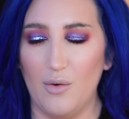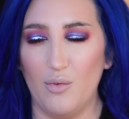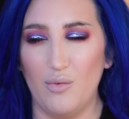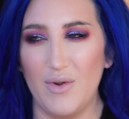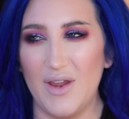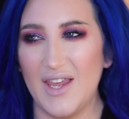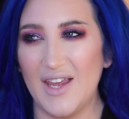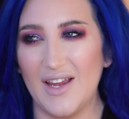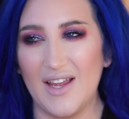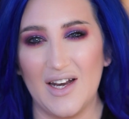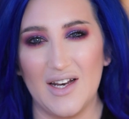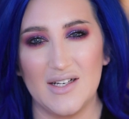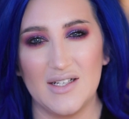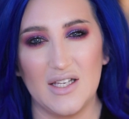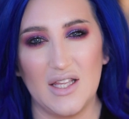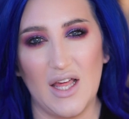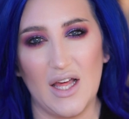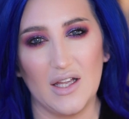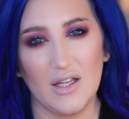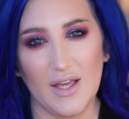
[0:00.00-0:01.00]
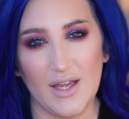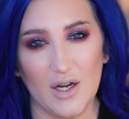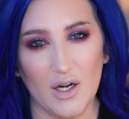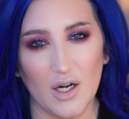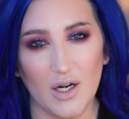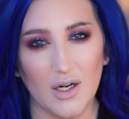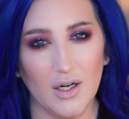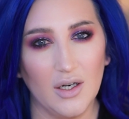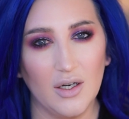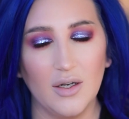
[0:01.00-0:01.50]
we can get into that
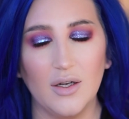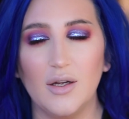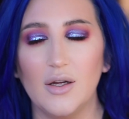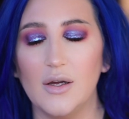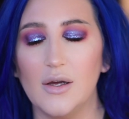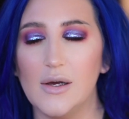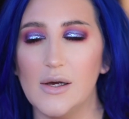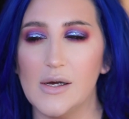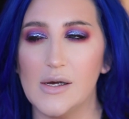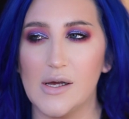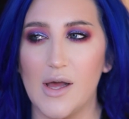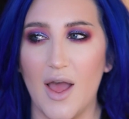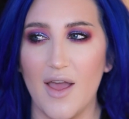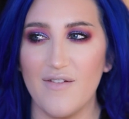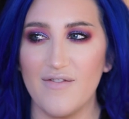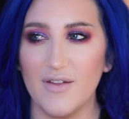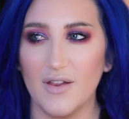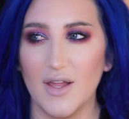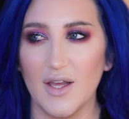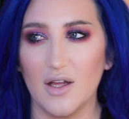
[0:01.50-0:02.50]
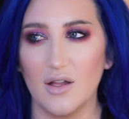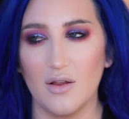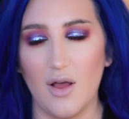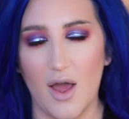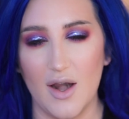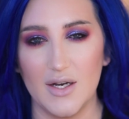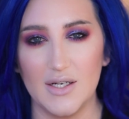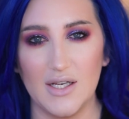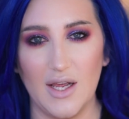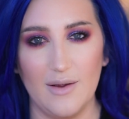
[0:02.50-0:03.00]
later. Uh, I feel like a
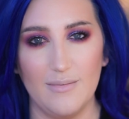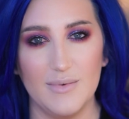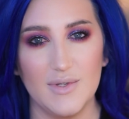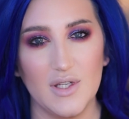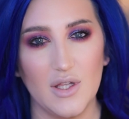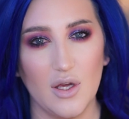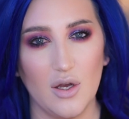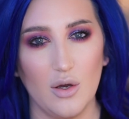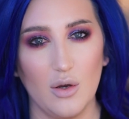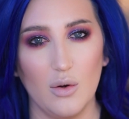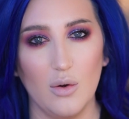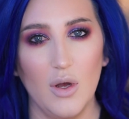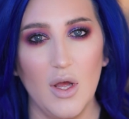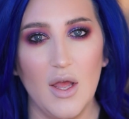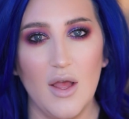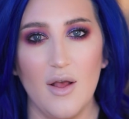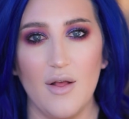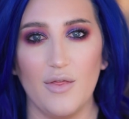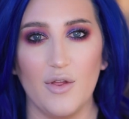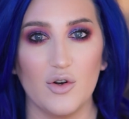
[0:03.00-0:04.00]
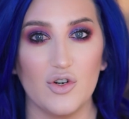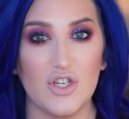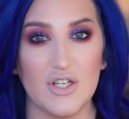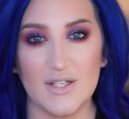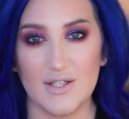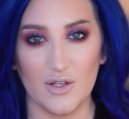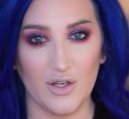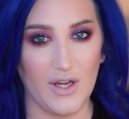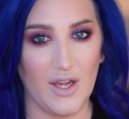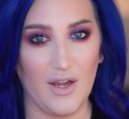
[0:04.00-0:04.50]
lot of times though, they're
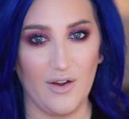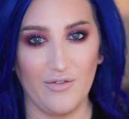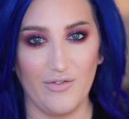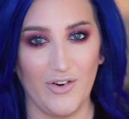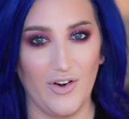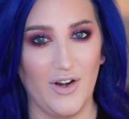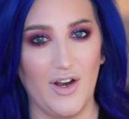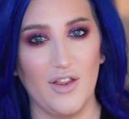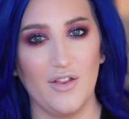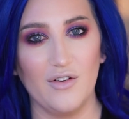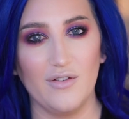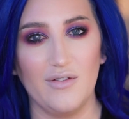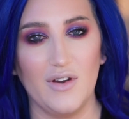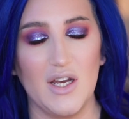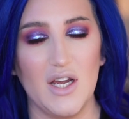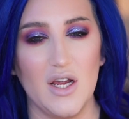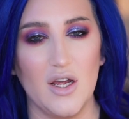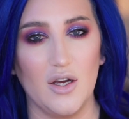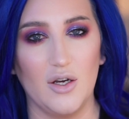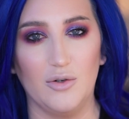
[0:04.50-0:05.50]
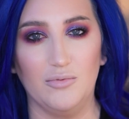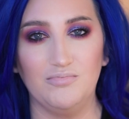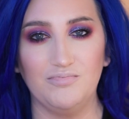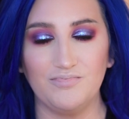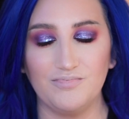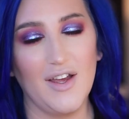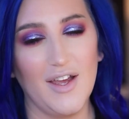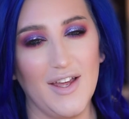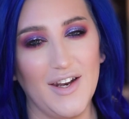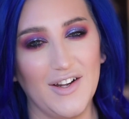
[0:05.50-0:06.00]
just looking for another video
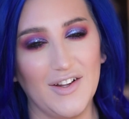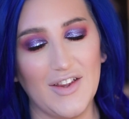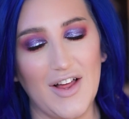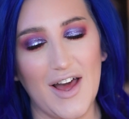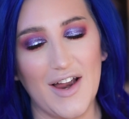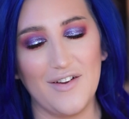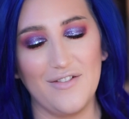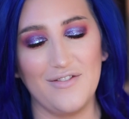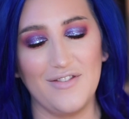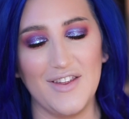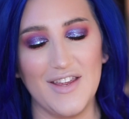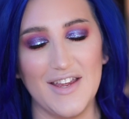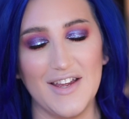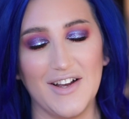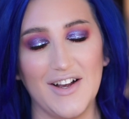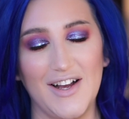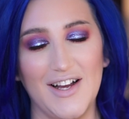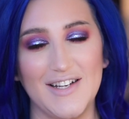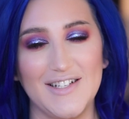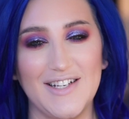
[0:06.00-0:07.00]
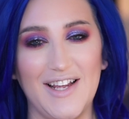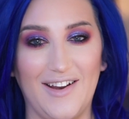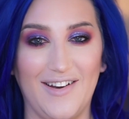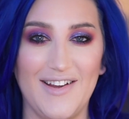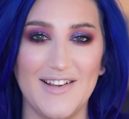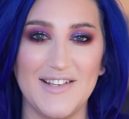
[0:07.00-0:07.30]
and a lot of the content